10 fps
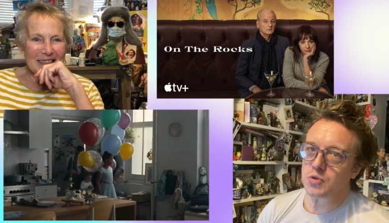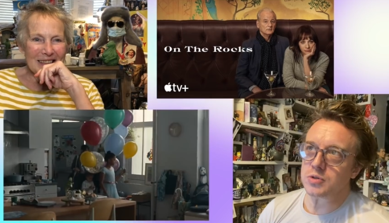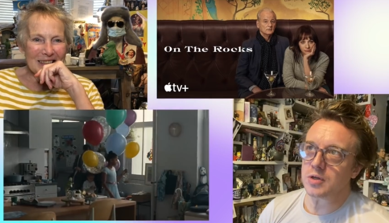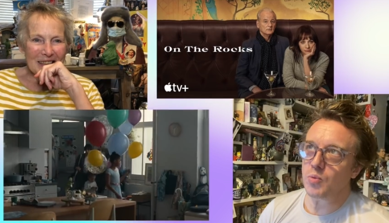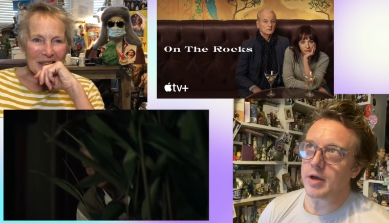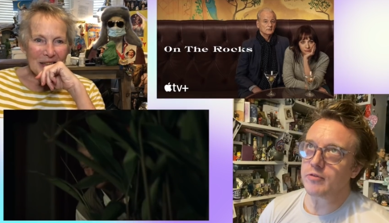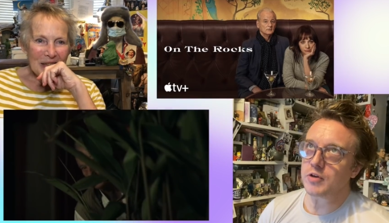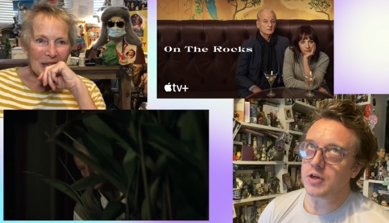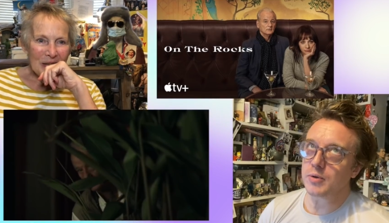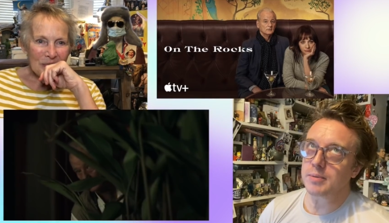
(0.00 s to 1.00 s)
Speaker 1: also a way
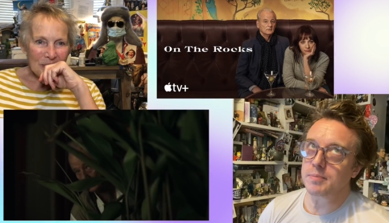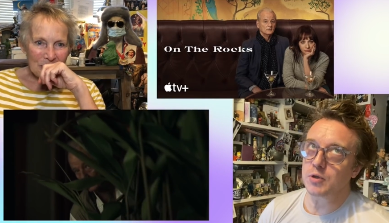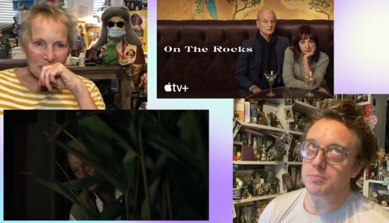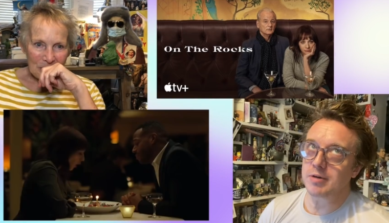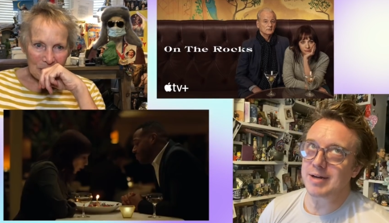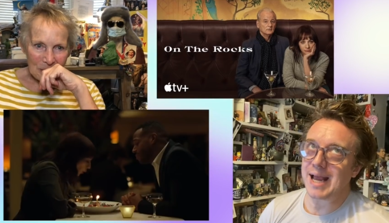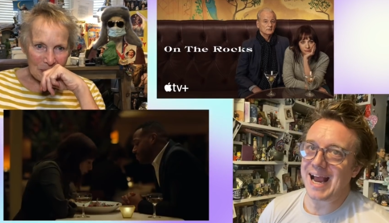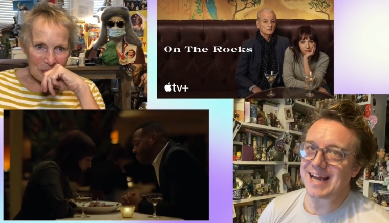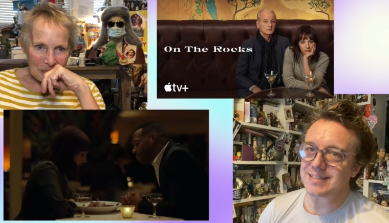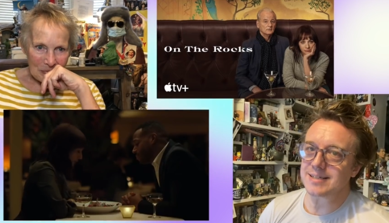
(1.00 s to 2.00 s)
of cueing Bill
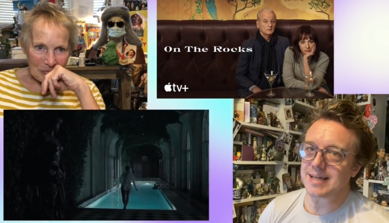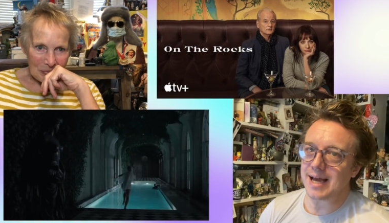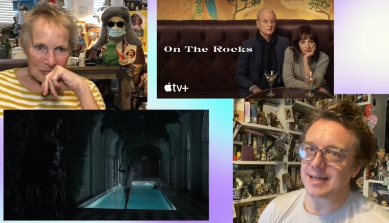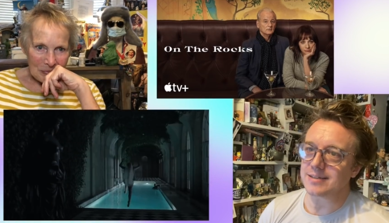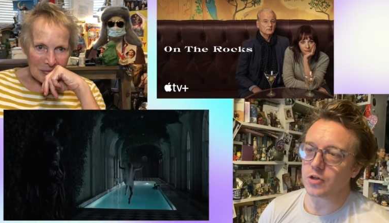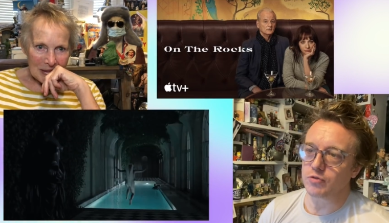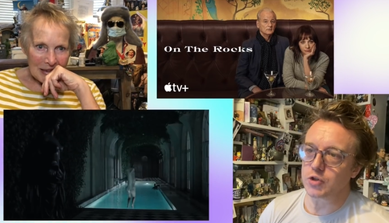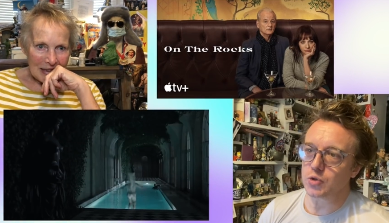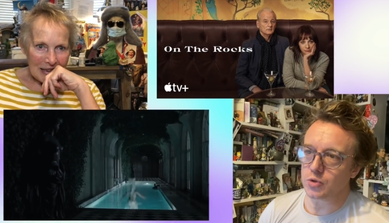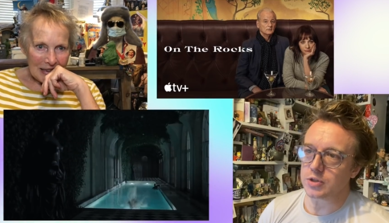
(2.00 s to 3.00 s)
Murray as a dad
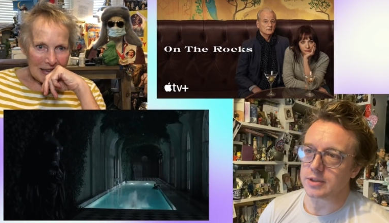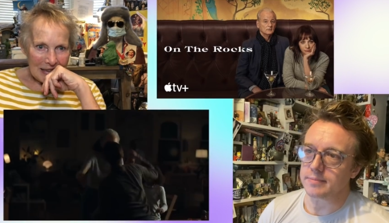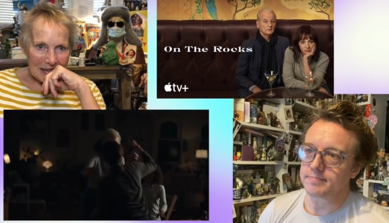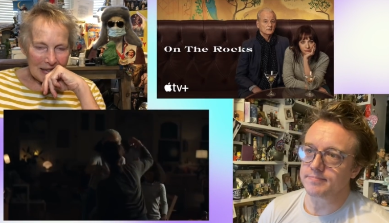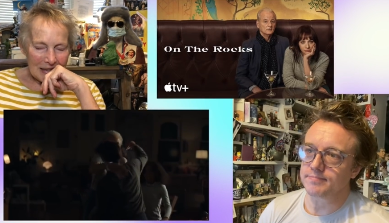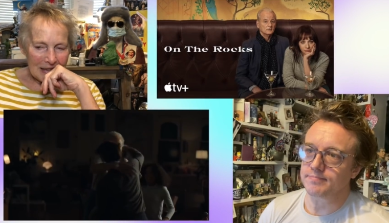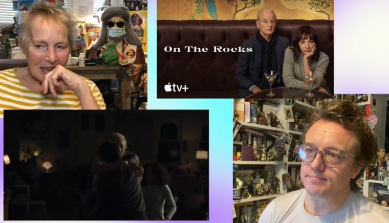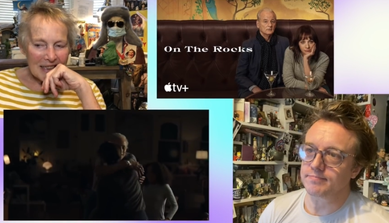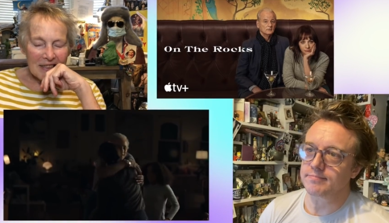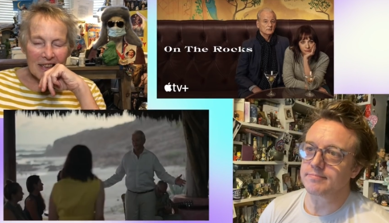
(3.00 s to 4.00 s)
of a daughter.
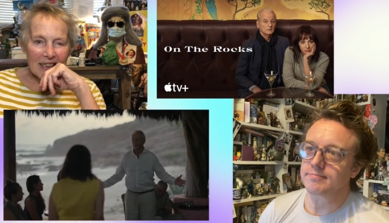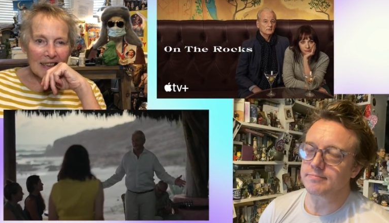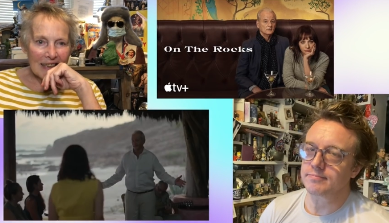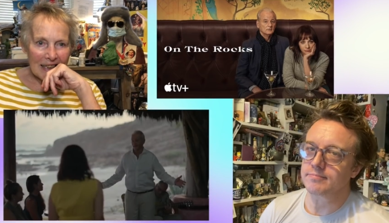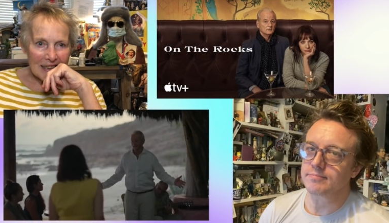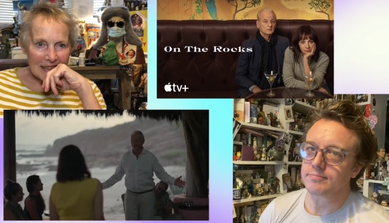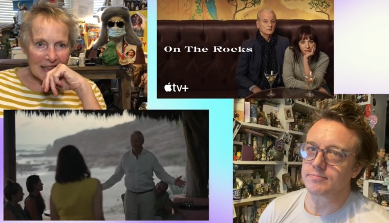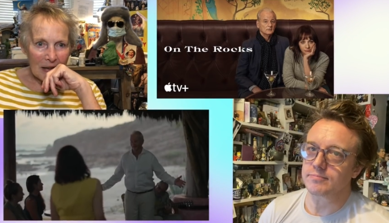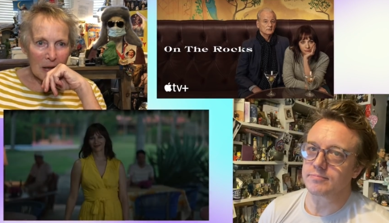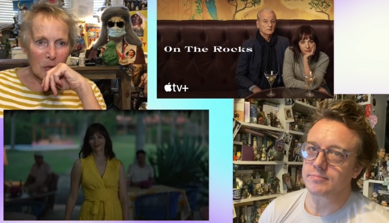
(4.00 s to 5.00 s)
Speaker 2: I didn't think that.
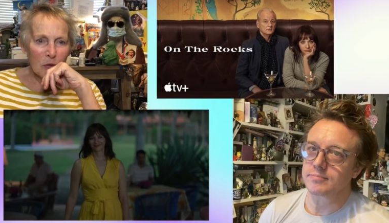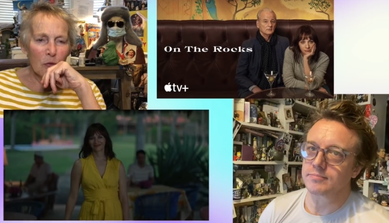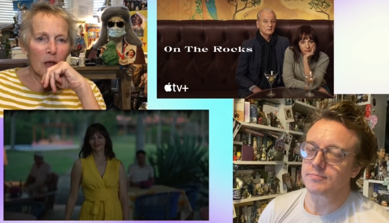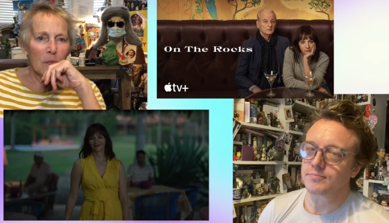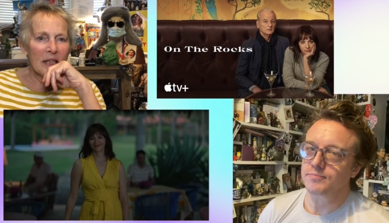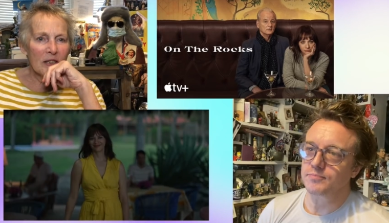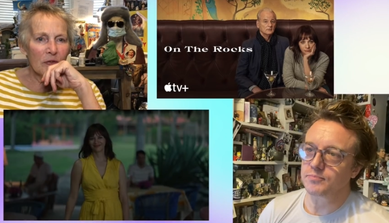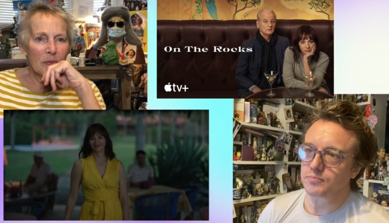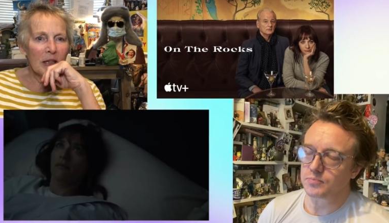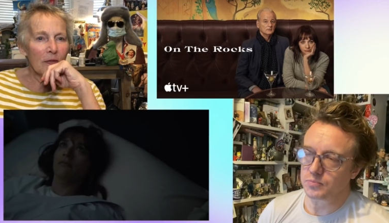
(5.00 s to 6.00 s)
it would have worked
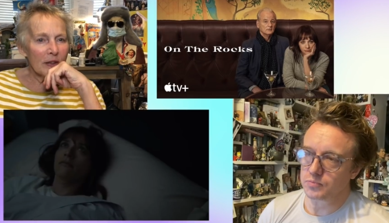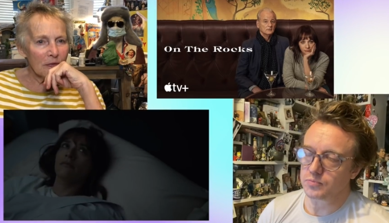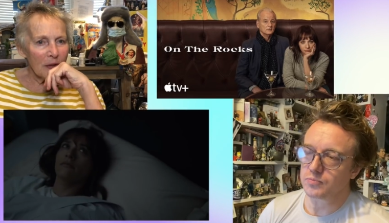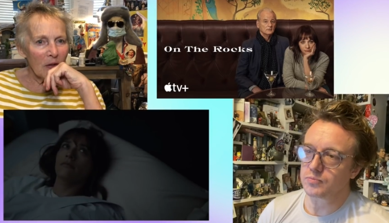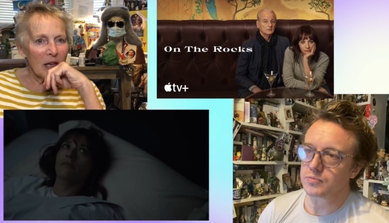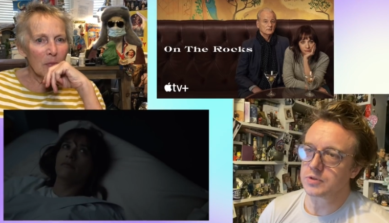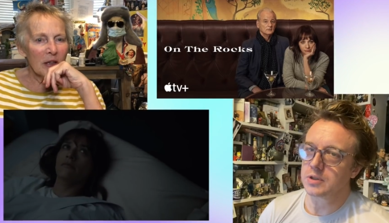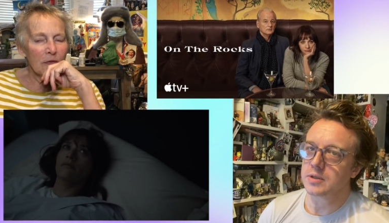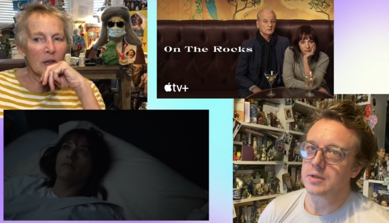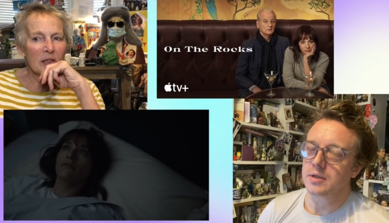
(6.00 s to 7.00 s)
better for me if I'd have felt that,
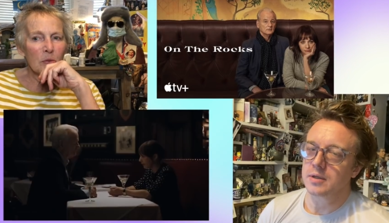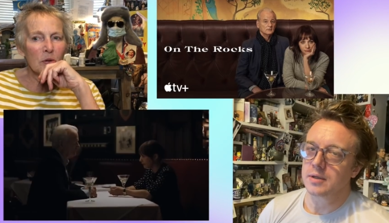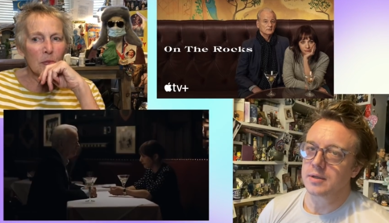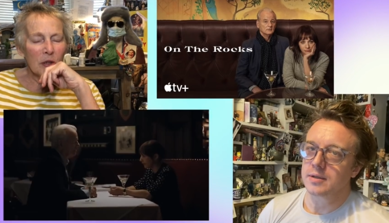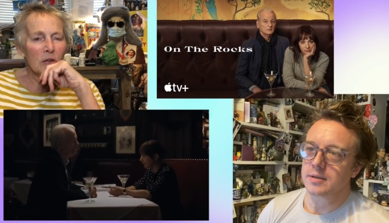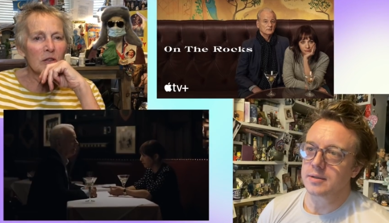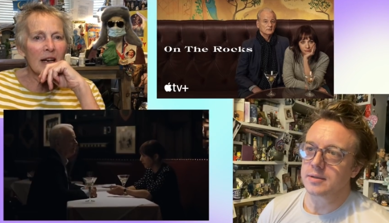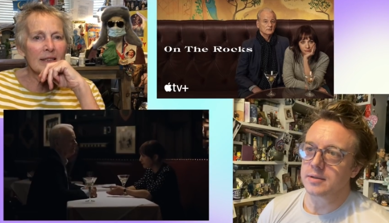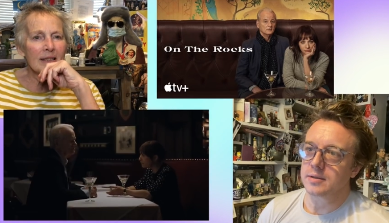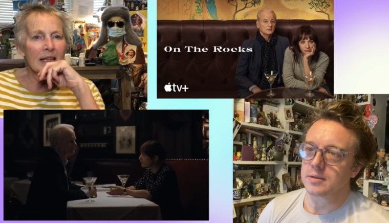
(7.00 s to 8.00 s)
but I felt it was pure
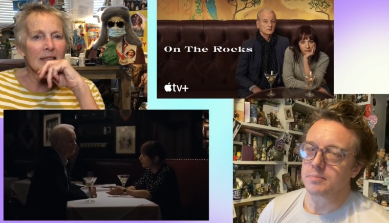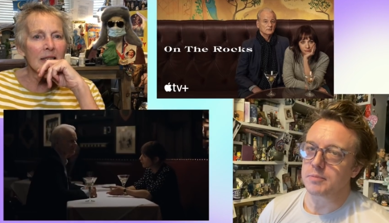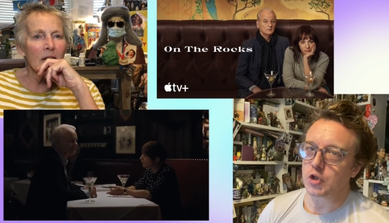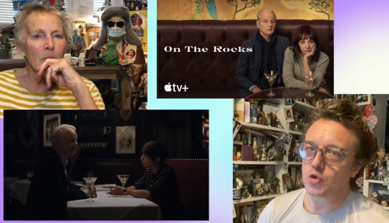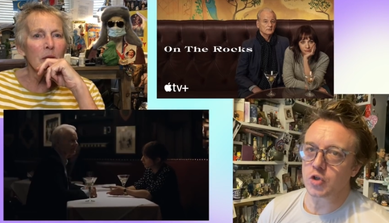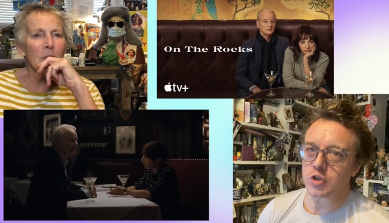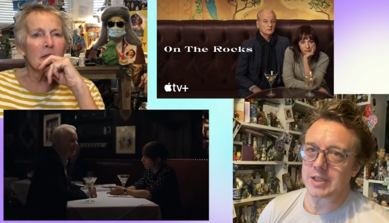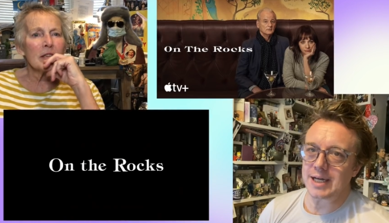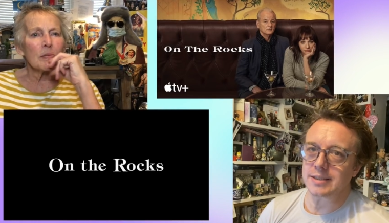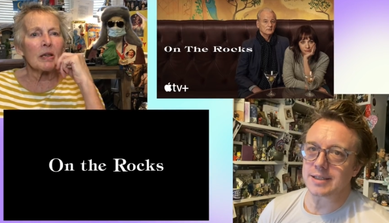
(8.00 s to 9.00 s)
grandstanding. But you're
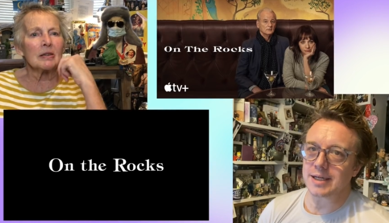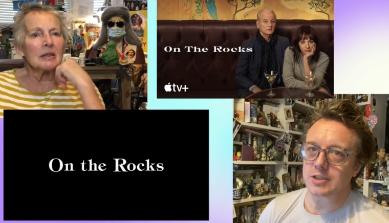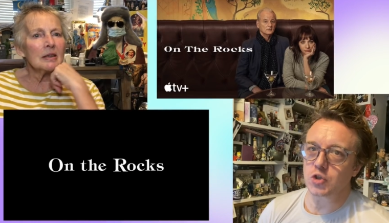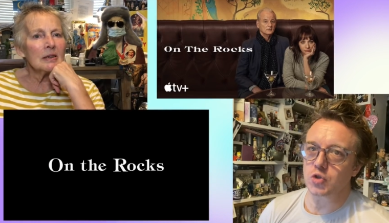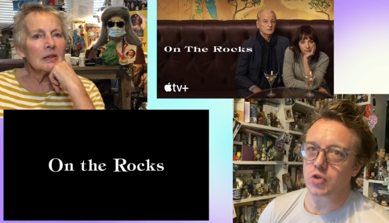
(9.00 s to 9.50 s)
not a dad,
Speaker 1: and you're